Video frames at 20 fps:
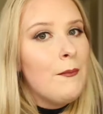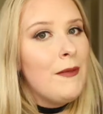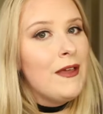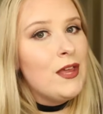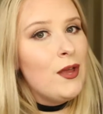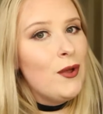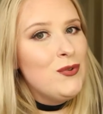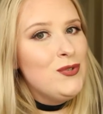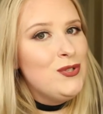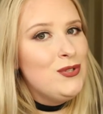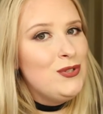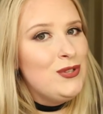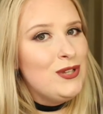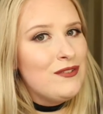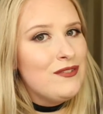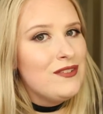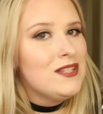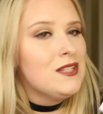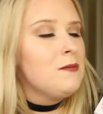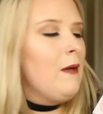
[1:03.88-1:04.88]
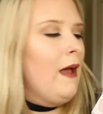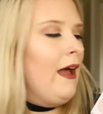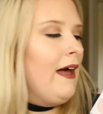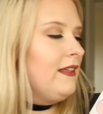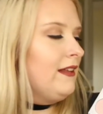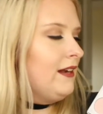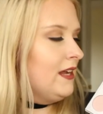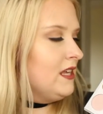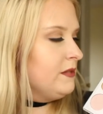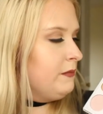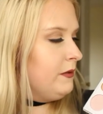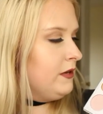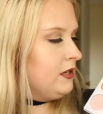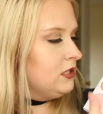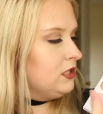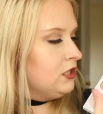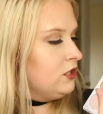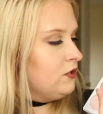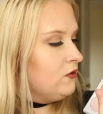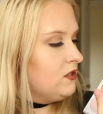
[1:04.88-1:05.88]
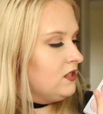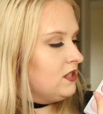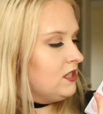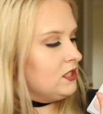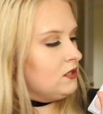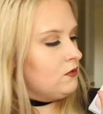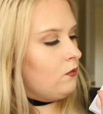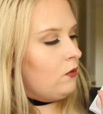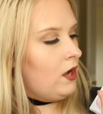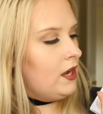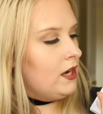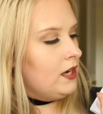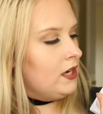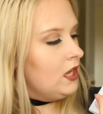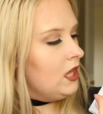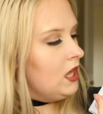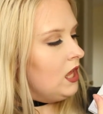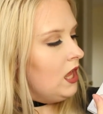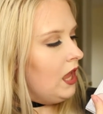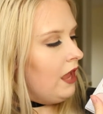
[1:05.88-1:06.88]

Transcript: My go-to look for this palette has been to use this one,